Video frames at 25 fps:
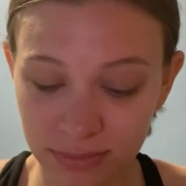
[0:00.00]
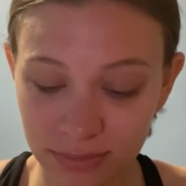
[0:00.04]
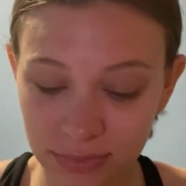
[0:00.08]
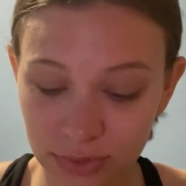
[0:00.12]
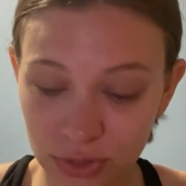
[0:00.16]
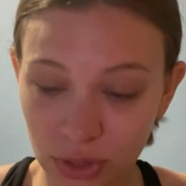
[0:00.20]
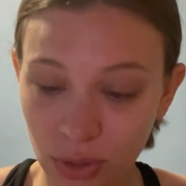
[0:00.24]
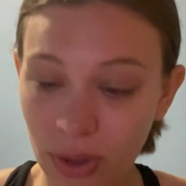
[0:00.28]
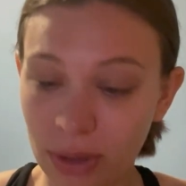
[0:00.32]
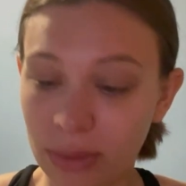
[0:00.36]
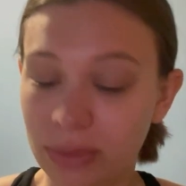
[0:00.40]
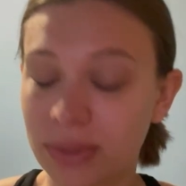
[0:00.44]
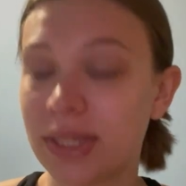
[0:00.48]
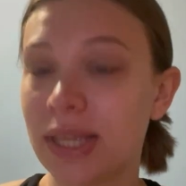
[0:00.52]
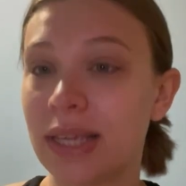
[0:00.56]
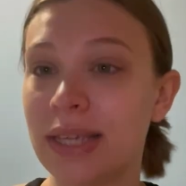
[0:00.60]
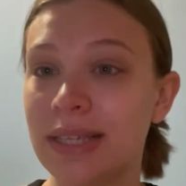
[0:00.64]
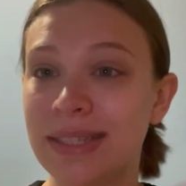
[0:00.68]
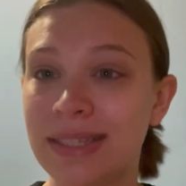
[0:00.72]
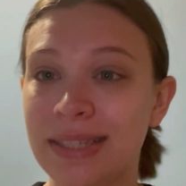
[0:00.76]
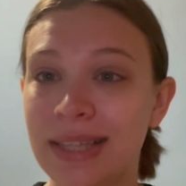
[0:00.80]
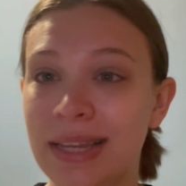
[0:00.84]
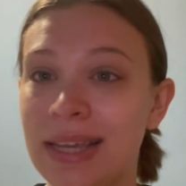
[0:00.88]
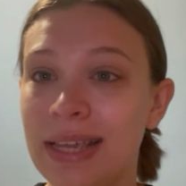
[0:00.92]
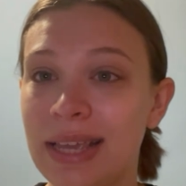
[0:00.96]
So I was like
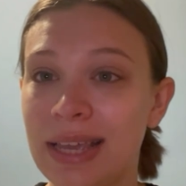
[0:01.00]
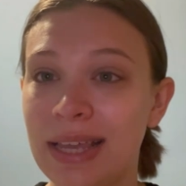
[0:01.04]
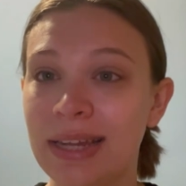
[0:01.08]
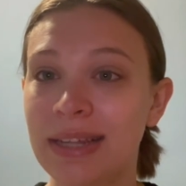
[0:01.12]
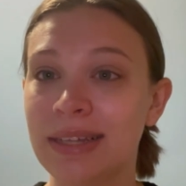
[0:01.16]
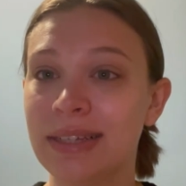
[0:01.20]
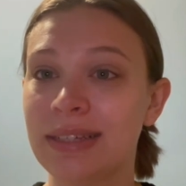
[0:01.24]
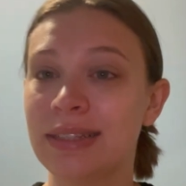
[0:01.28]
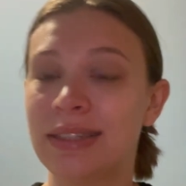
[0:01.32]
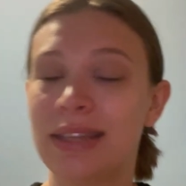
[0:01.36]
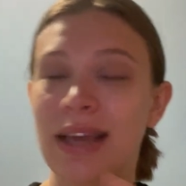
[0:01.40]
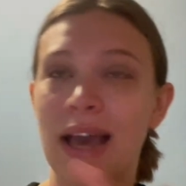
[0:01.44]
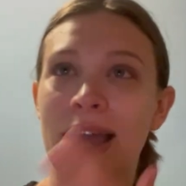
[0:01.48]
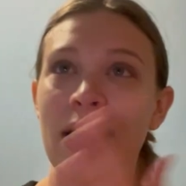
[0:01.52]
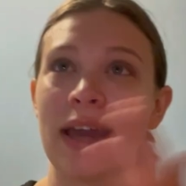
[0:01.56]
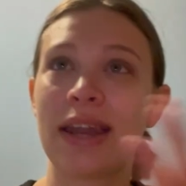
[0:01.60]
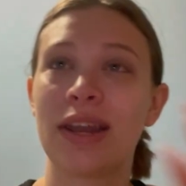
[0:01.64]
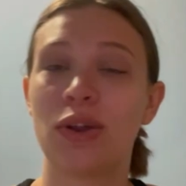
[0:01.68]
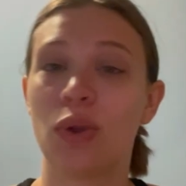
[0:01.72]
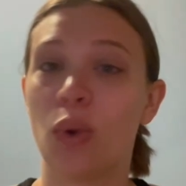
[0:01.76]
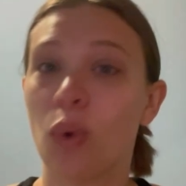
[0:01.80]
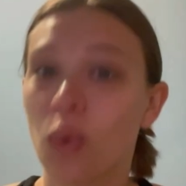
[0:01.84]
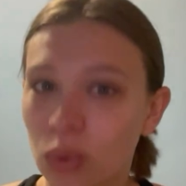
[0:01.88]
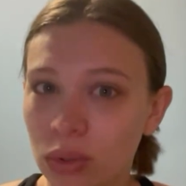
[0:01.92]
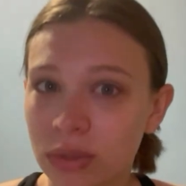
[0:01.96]
sitting in a, I had
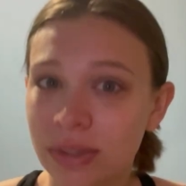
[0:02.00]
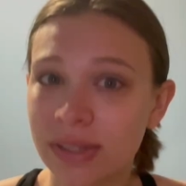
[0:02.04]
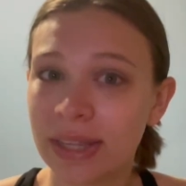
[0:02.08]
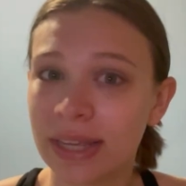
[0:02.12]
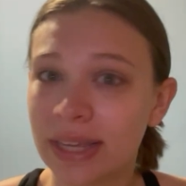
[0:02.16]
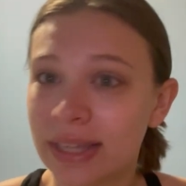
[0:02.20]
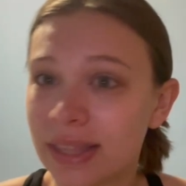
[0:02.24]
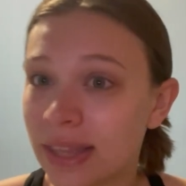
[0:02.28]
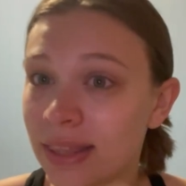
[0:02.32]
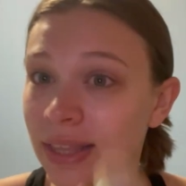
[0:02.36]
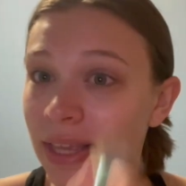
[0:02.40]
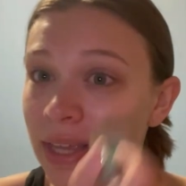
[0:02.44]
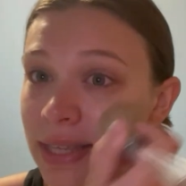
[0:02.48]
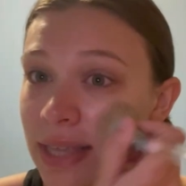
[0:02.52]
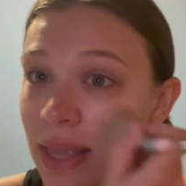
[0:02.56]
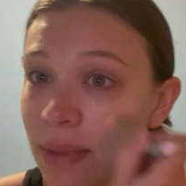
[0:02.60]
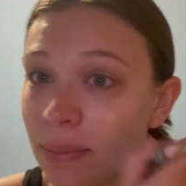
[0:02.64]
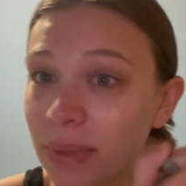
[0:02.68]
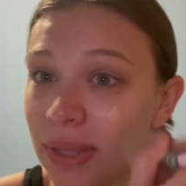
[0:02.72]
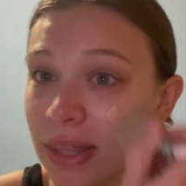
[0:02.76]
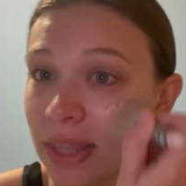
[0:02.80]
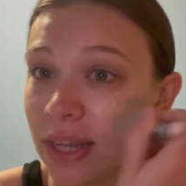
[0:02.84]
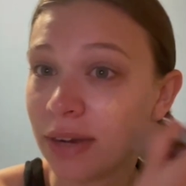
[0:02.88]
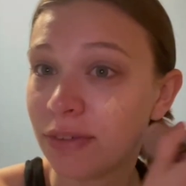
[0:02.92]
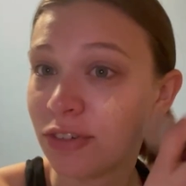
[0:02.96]
an old link that they sent
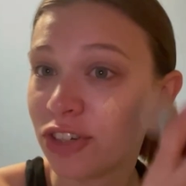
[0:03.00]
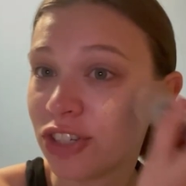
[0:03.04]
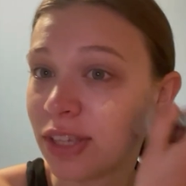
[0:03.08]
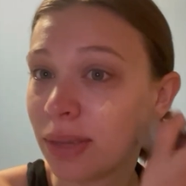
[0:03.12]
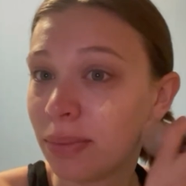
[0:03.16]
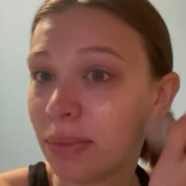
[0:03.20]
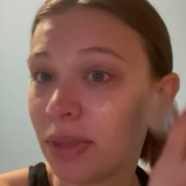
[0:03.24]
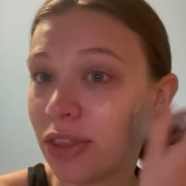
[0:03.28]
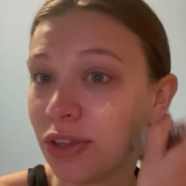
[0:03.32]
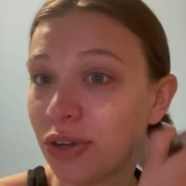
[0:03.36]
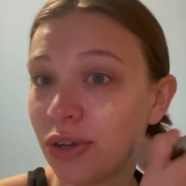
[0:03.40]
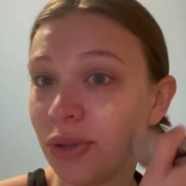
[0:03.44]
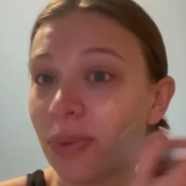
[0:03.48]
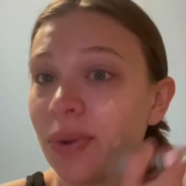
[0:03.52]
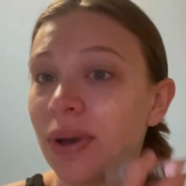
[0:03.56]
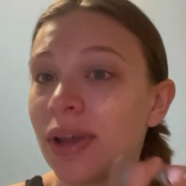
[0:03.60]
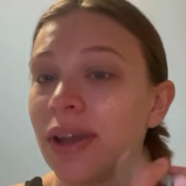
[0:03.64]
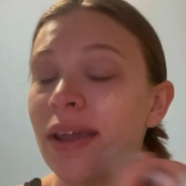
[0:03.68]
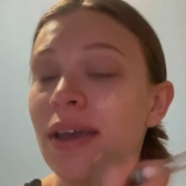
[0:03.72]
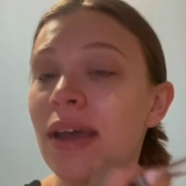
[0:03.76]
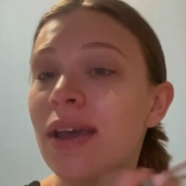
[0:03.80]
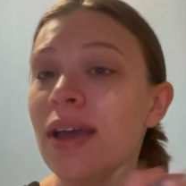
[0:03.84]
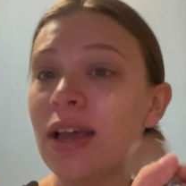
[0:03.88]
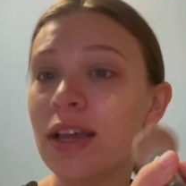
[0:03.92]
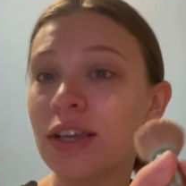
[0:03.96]
me, they never sent me the new one.